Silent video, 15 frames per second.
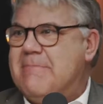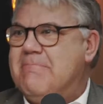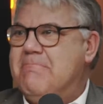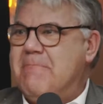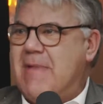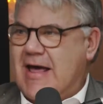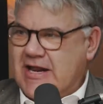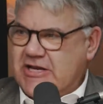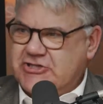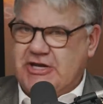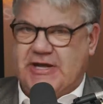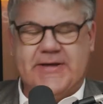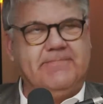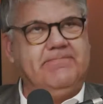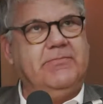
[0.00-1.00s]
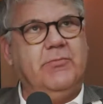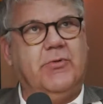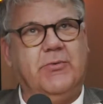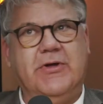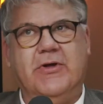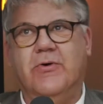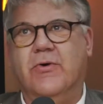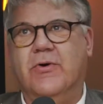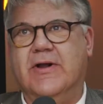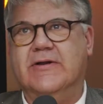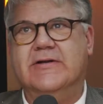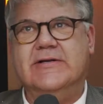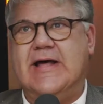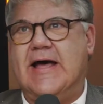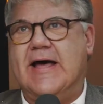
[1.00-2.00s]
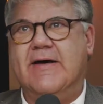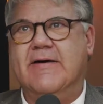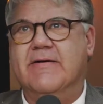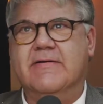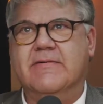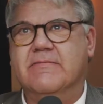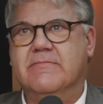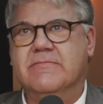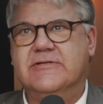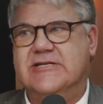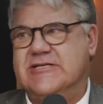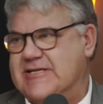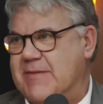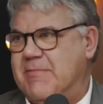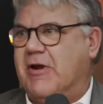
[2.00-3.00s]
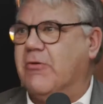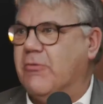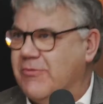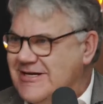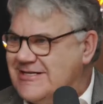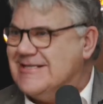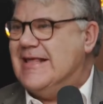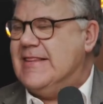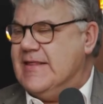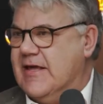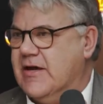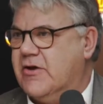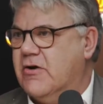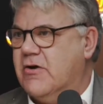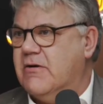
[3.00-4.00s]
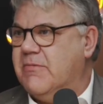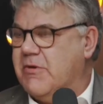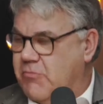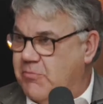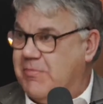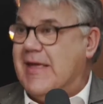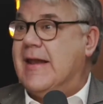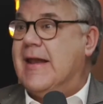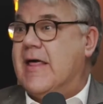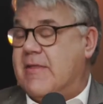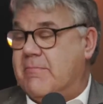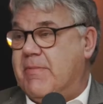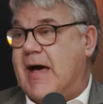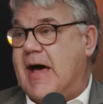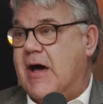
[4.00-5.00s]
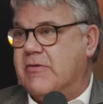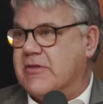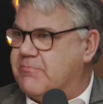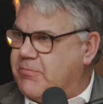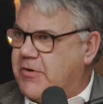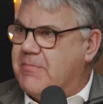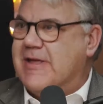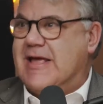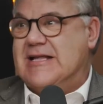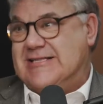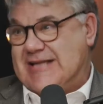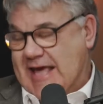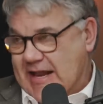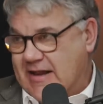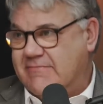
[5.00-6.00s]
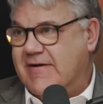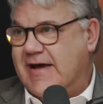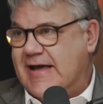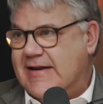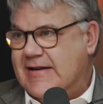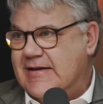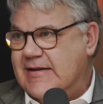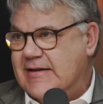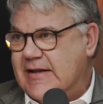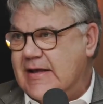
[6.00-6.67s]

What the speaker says: managing, what do we call it, systemic risk in the economy will be another part that probably gets elevated